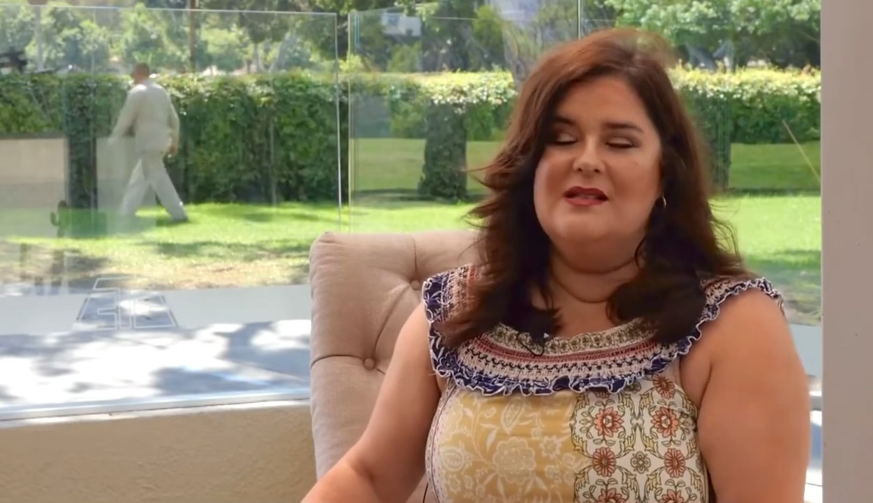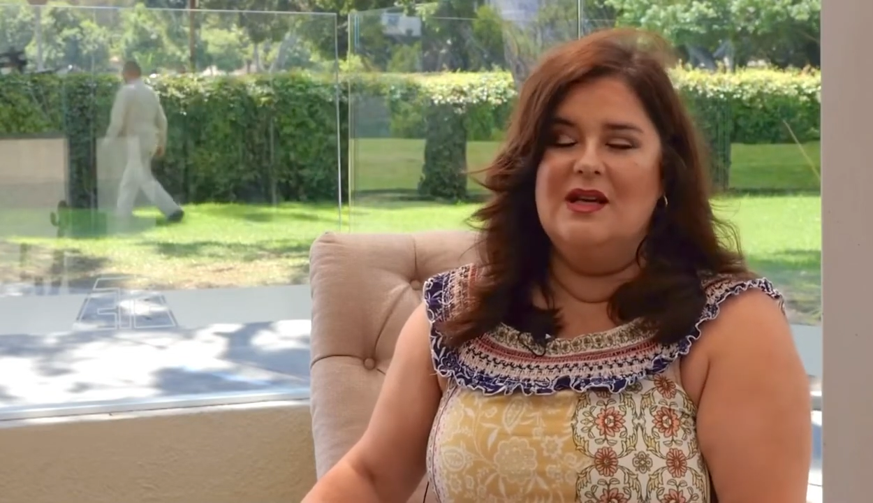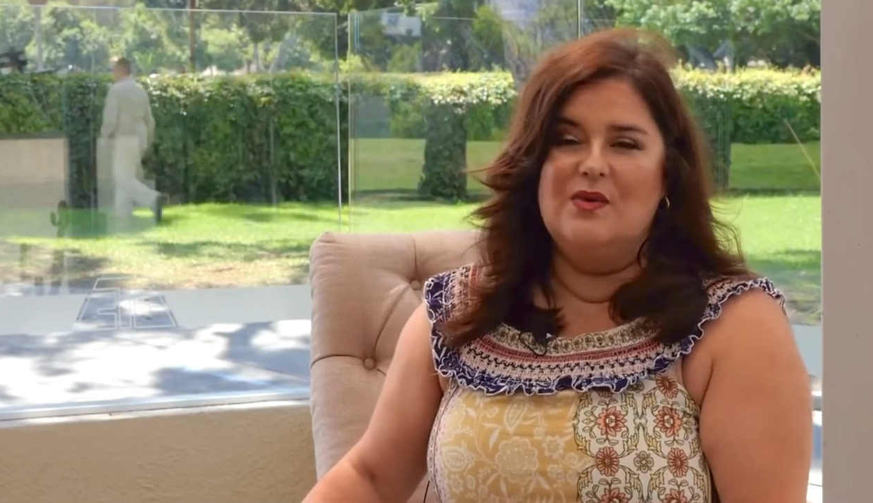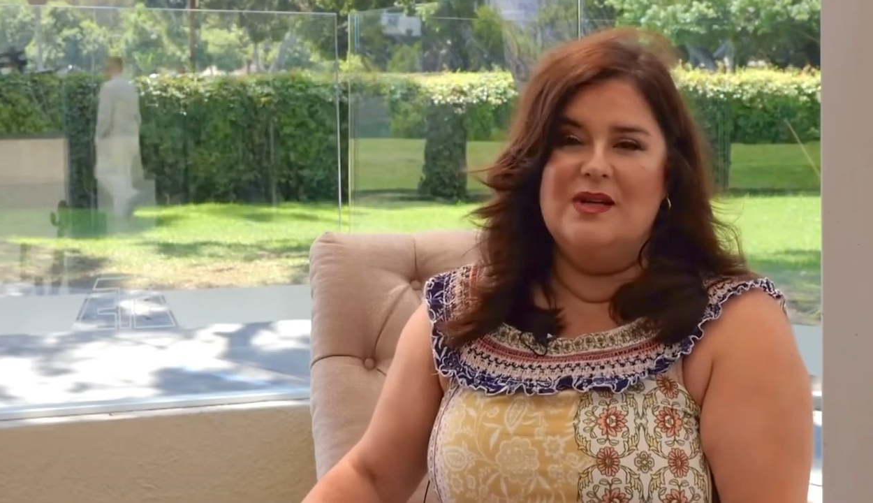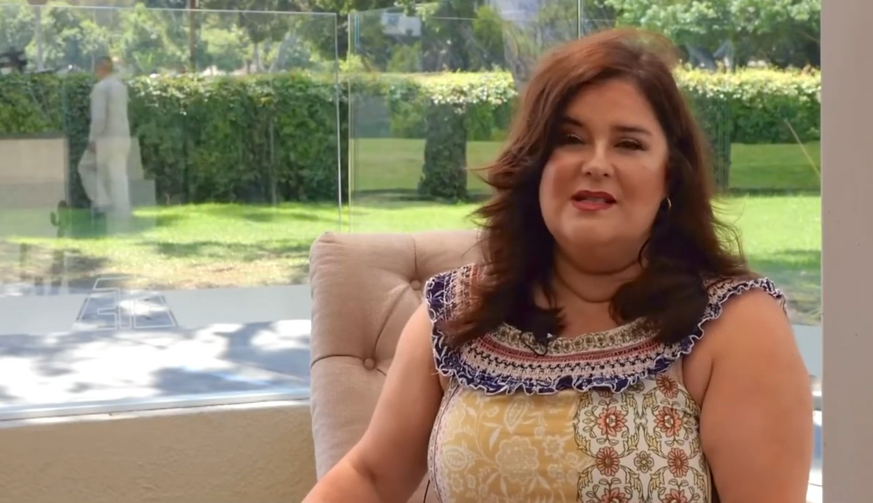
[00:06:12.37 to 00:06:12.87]

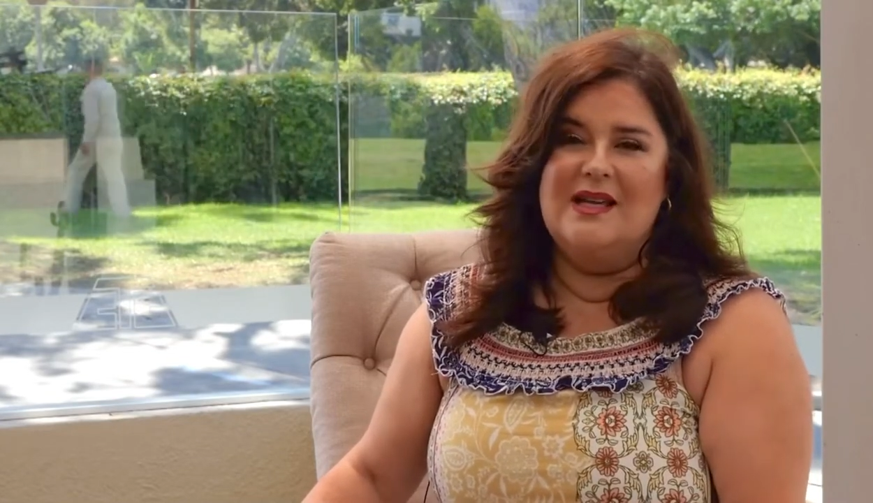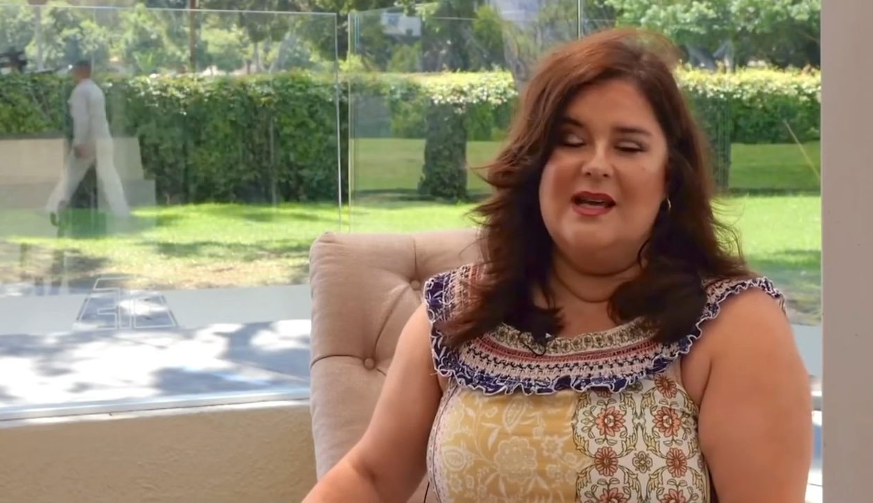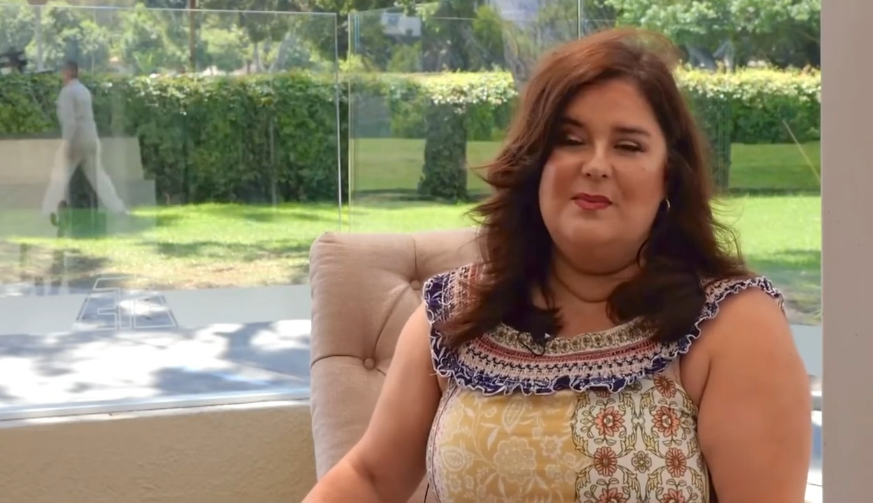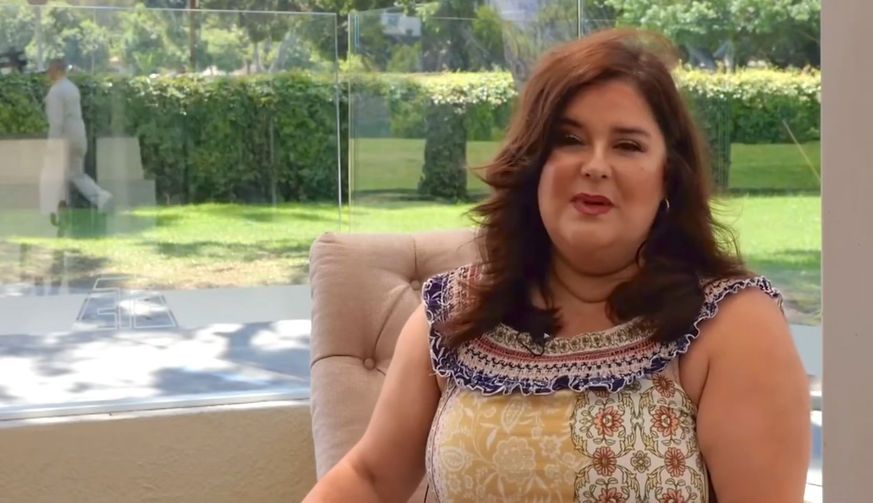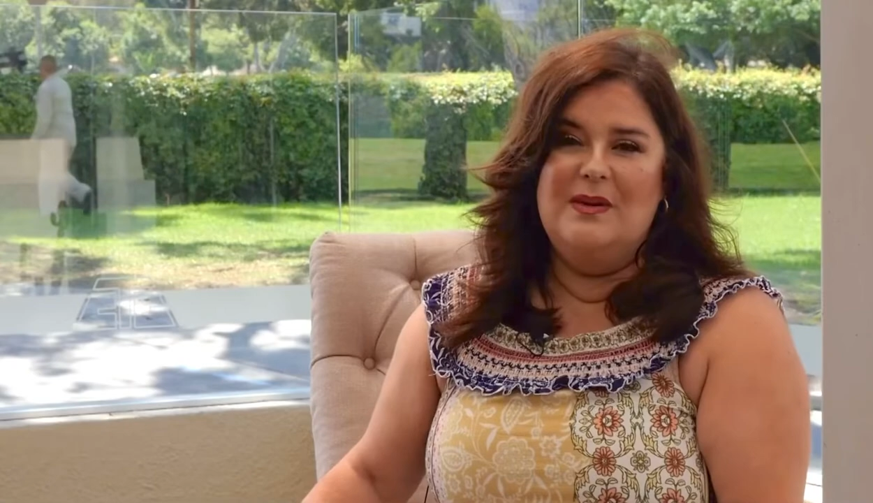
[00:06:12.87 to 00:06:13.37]
secrets
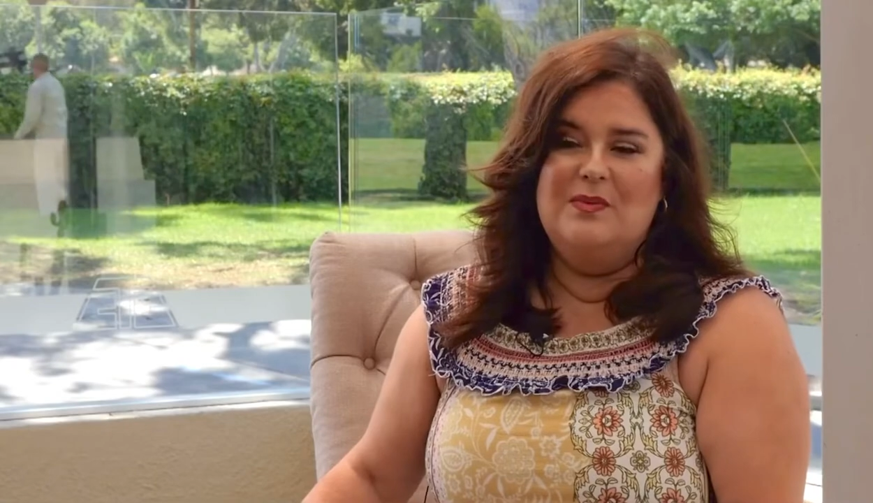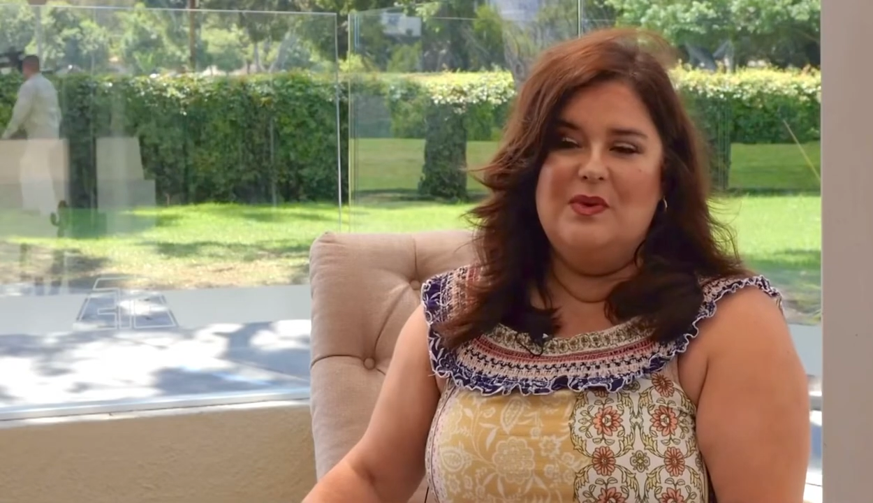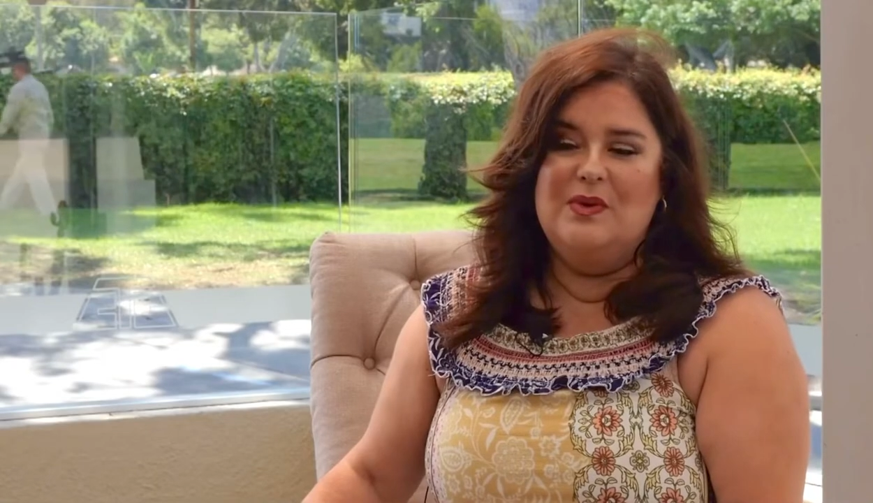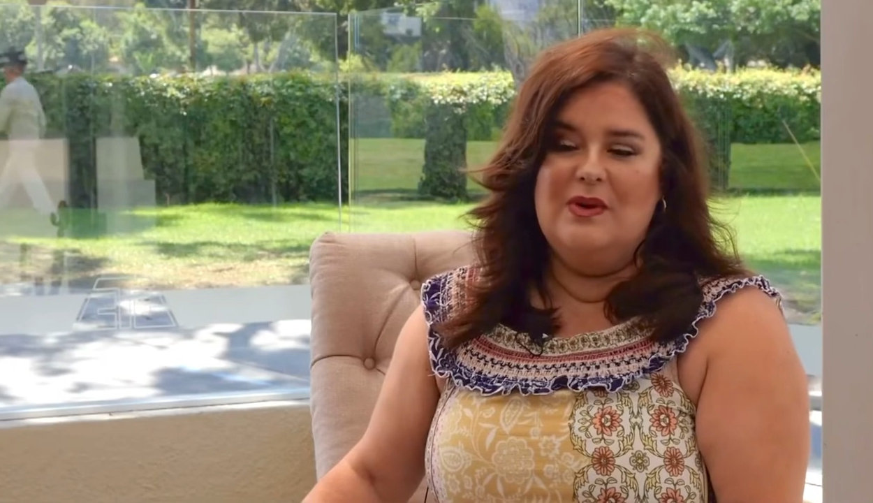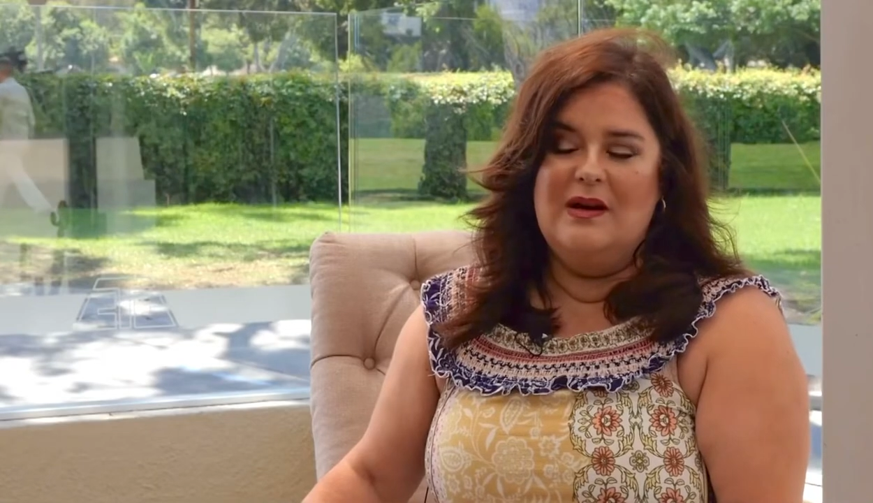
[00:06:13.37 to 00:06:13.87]
that
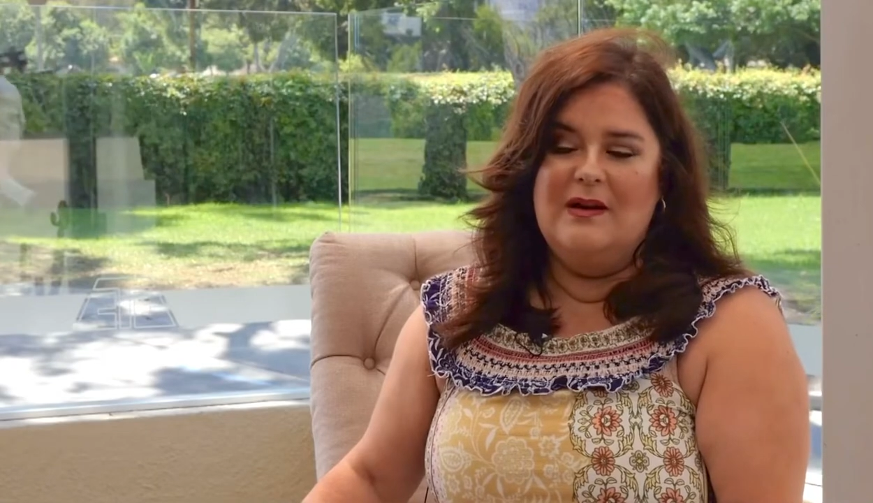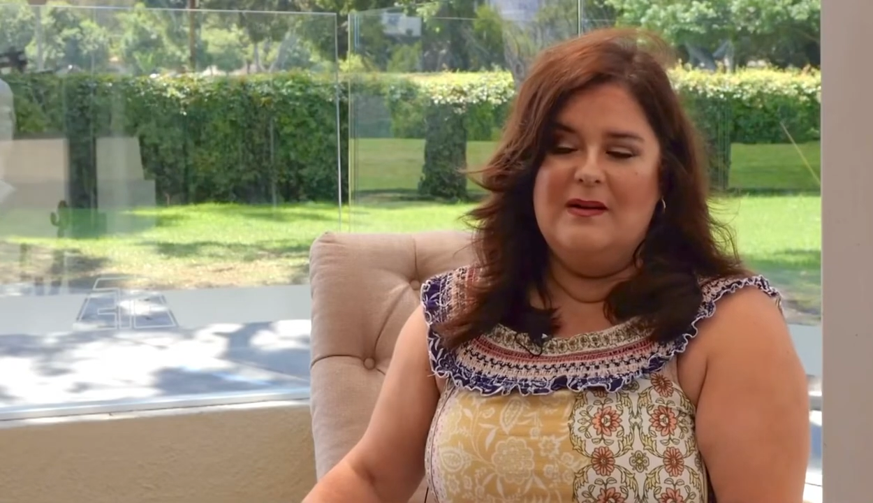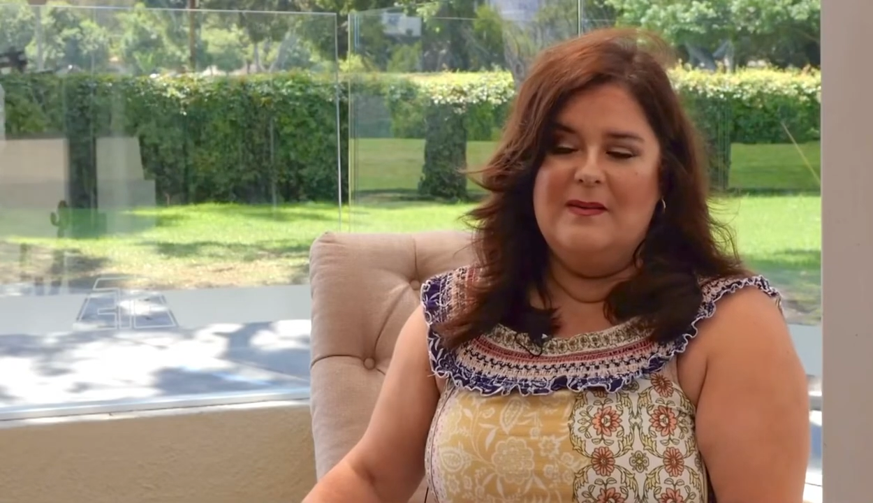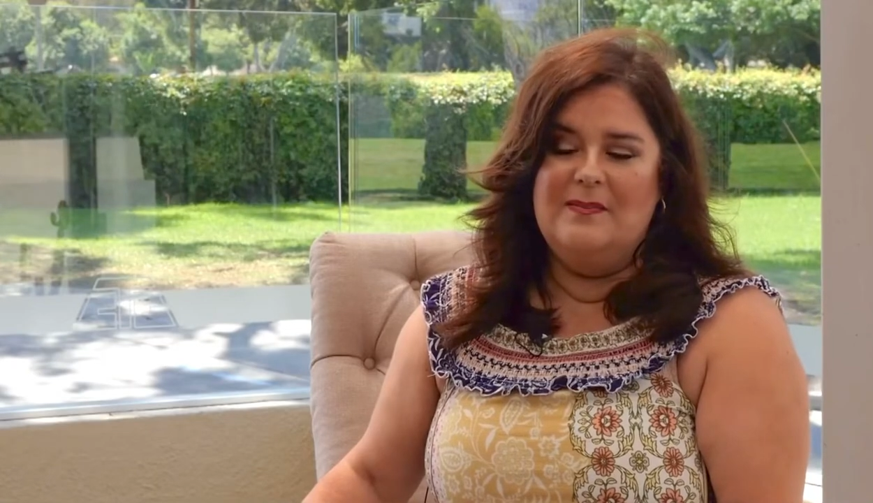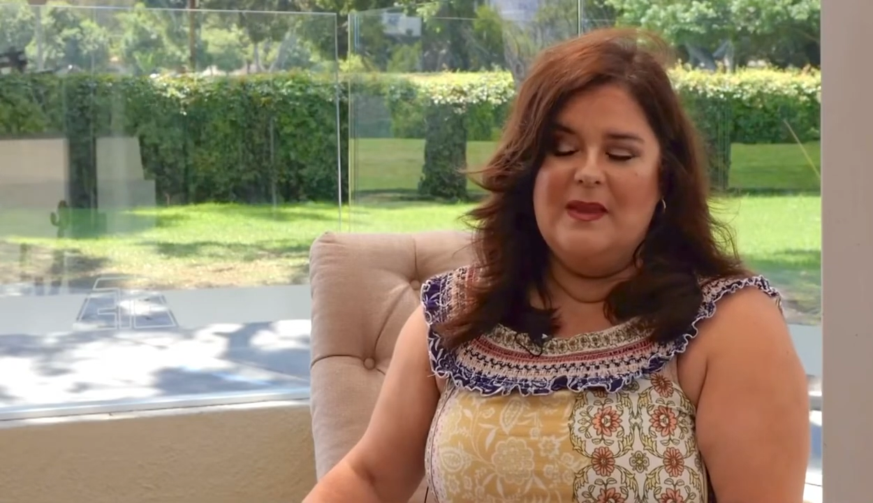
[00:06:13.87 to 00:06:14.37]
people who
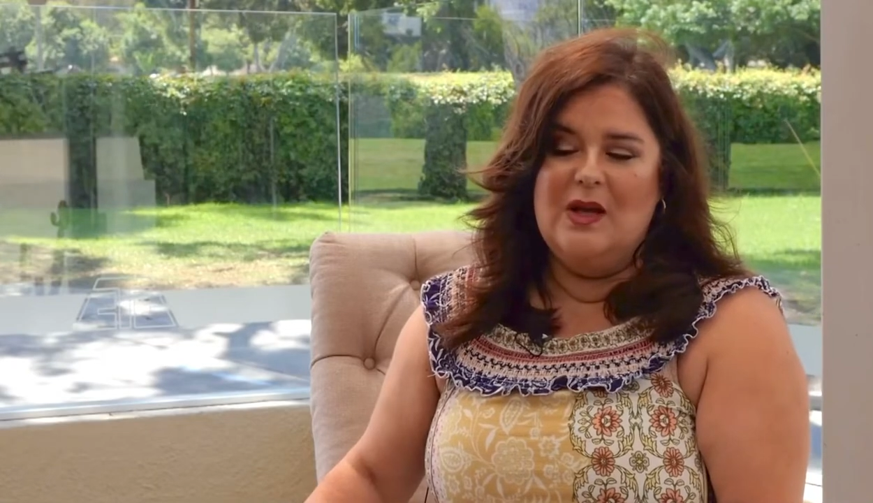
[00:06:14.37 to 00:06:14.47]
are